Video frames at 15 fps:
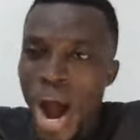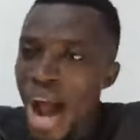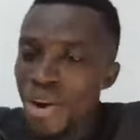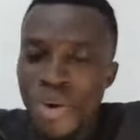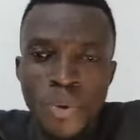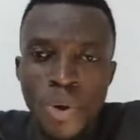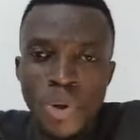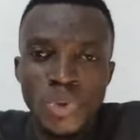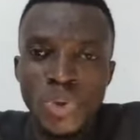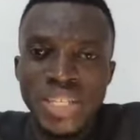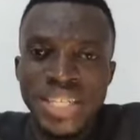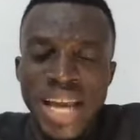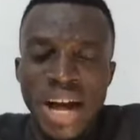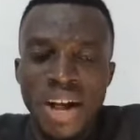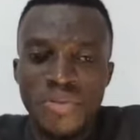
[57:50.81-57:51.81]
I don't want to
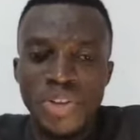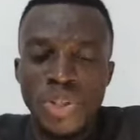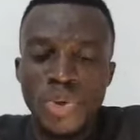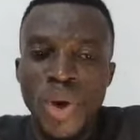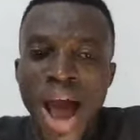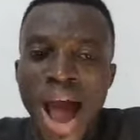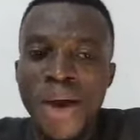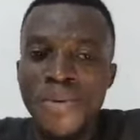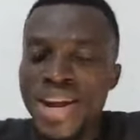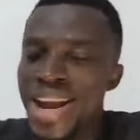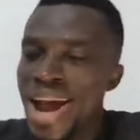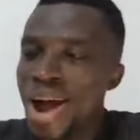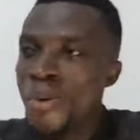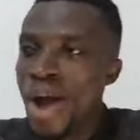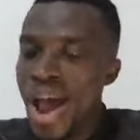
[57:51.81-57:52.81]
delve into the
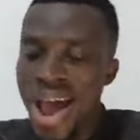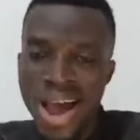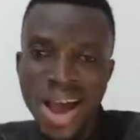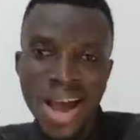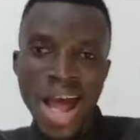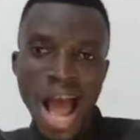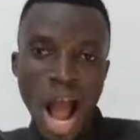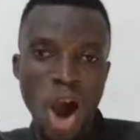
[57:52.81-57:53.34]
arena where